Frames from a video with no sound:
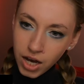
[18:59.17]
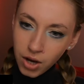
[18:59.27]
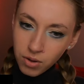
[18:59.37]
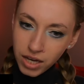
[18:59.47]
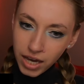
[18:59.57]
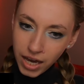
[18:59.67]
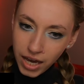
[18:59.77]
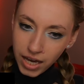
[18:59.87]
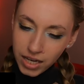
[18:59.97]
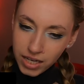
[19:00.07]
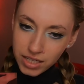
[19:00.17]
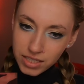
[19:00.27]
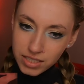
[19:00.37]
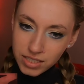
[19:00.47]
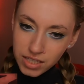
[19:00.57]
Okay,
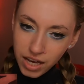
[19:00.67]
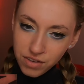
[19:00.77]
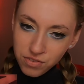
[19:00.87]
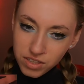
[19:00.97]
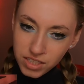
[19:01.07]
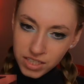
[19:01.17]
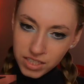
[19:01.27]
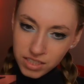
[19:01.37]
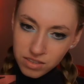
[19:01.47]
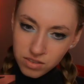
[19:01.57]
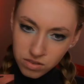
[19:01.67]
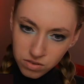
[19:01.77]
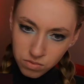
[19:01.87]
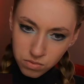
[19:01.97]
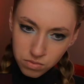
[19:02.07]
I feel like... Years ago,
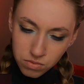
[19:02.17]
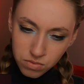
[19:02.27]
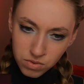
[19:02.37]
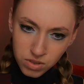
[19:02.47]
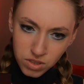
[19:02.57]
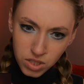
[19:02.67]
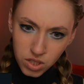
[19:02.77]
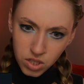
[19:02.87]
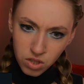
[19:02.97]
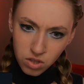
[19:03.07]
my people were all but